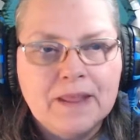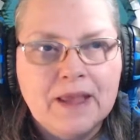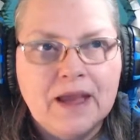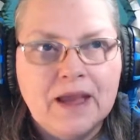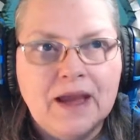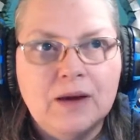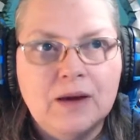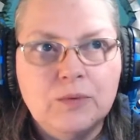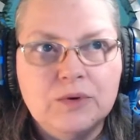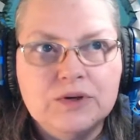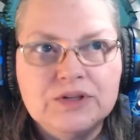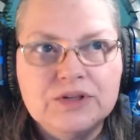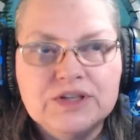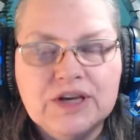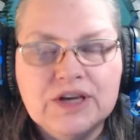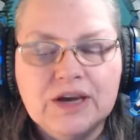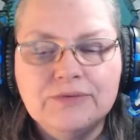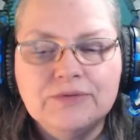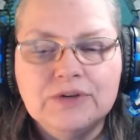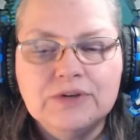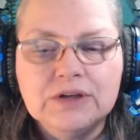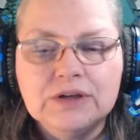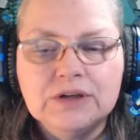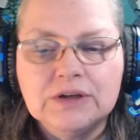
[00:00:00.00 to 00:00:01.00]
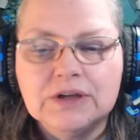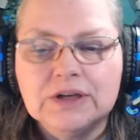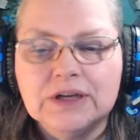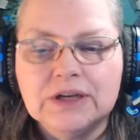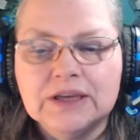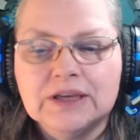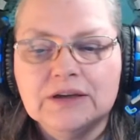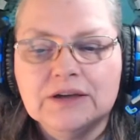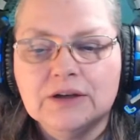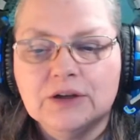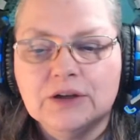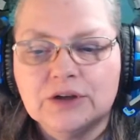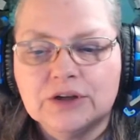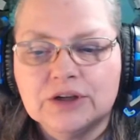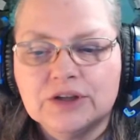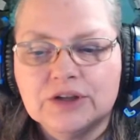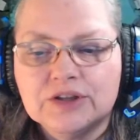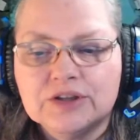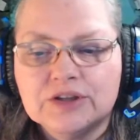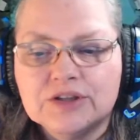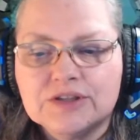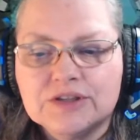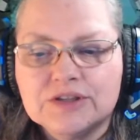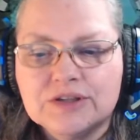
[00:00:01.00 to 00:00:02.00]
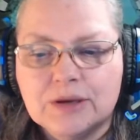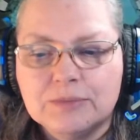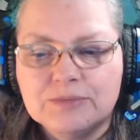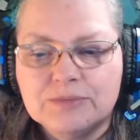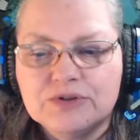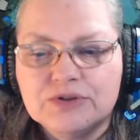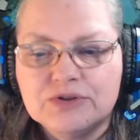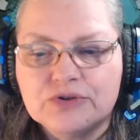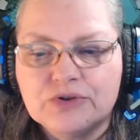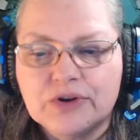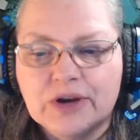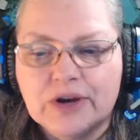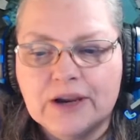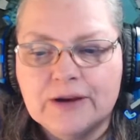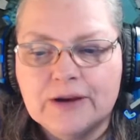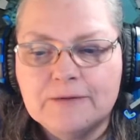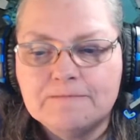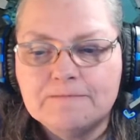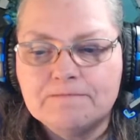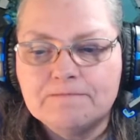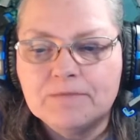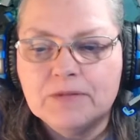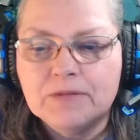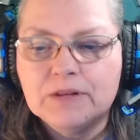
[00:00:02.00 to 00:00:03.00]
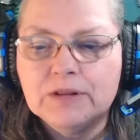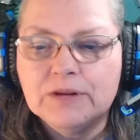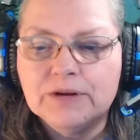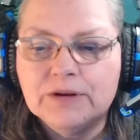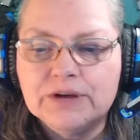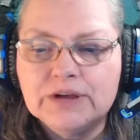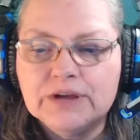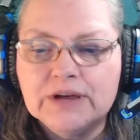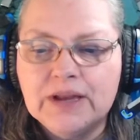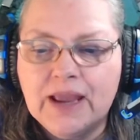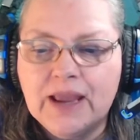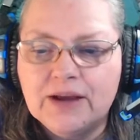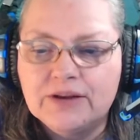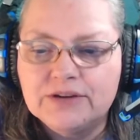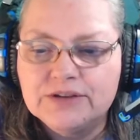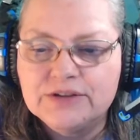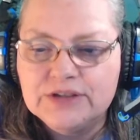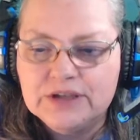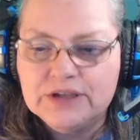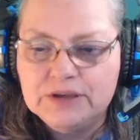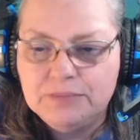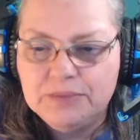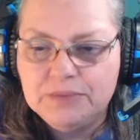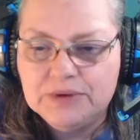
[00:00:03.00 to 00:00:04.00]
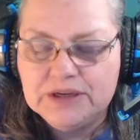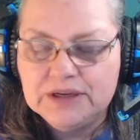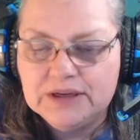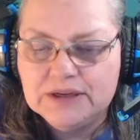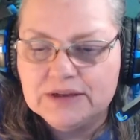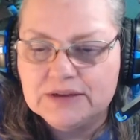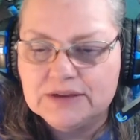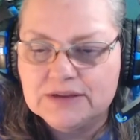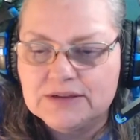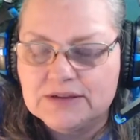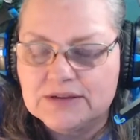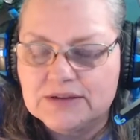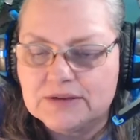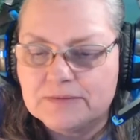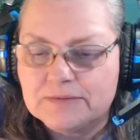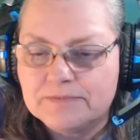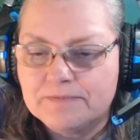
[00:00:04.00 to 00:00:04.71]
I would definitely look at the substrate, look at how deep it is.